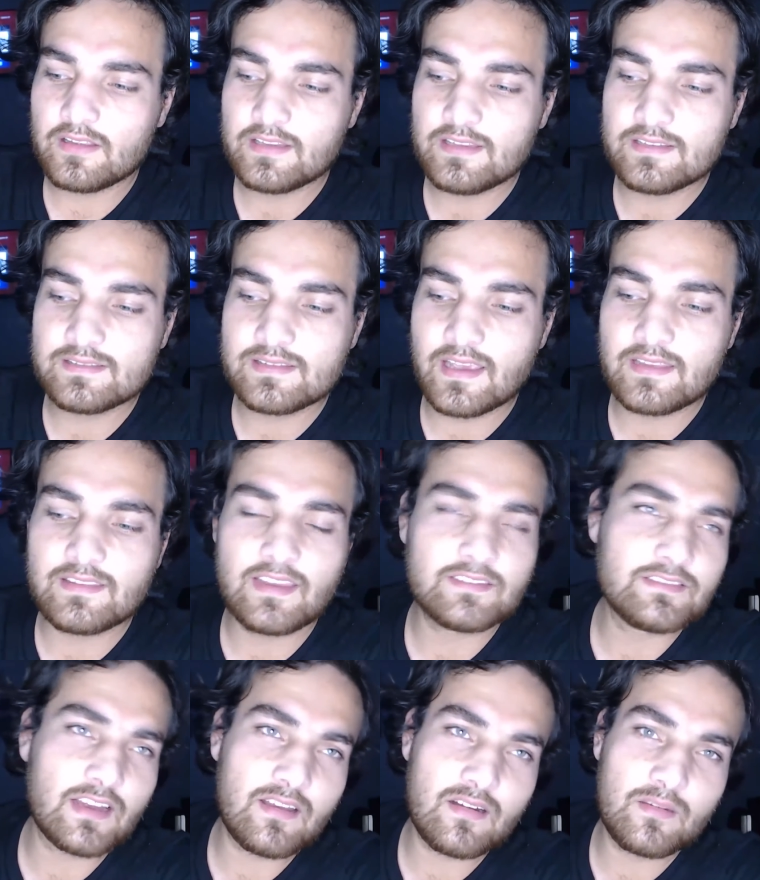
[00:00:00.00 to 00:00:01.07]
He said that
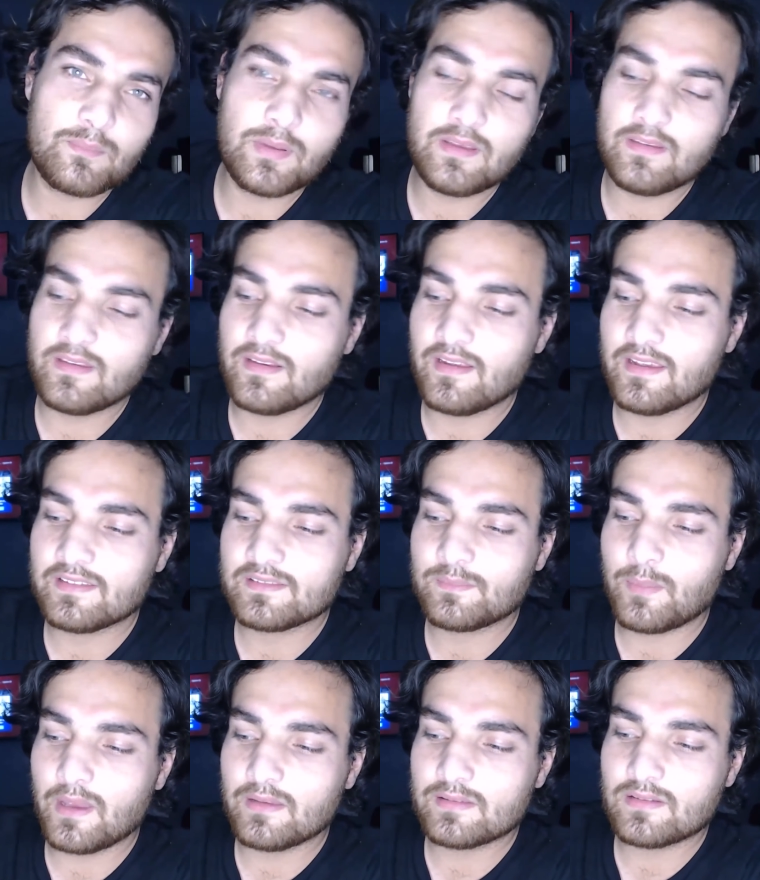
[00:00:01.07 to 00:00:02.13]
Tucker's opinion is
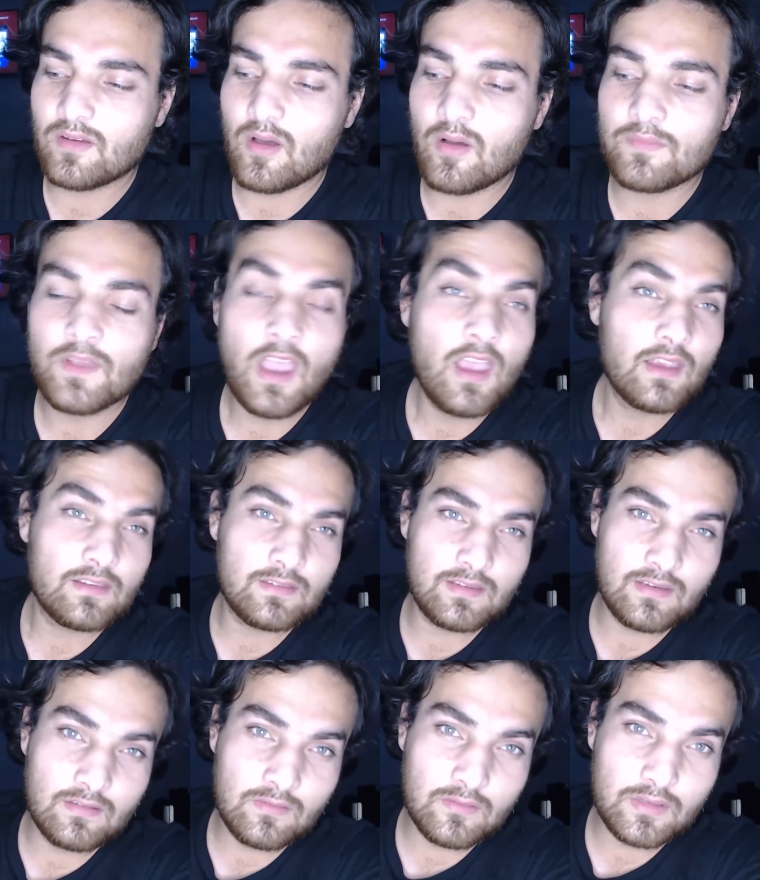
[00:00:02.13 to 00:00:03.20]
based off
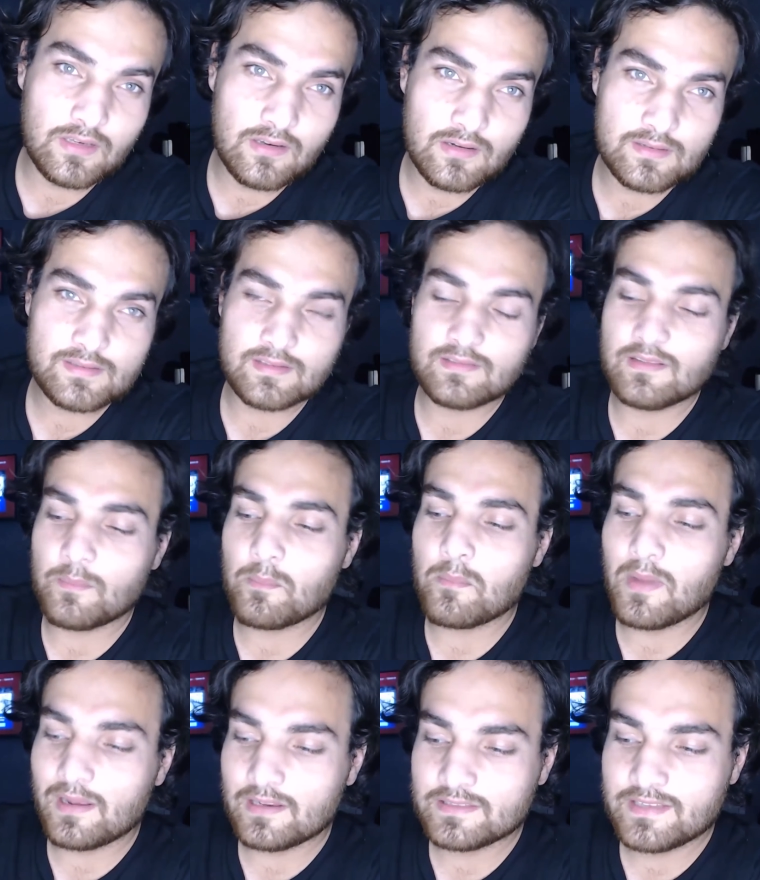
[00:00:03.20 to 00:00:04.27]
0 years in the
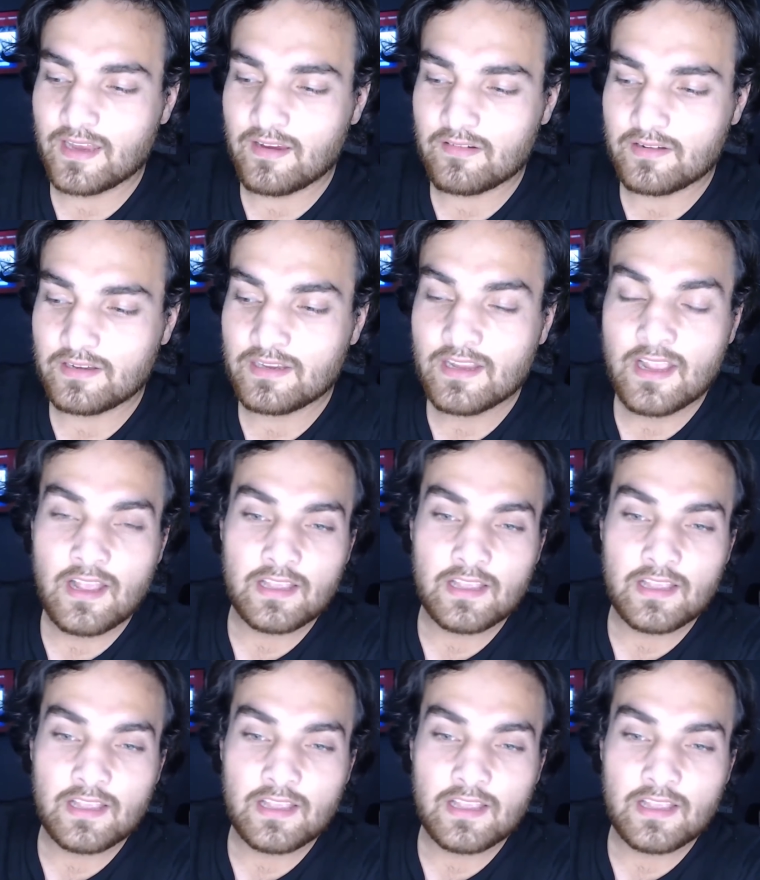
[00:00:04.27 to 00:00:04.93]
military.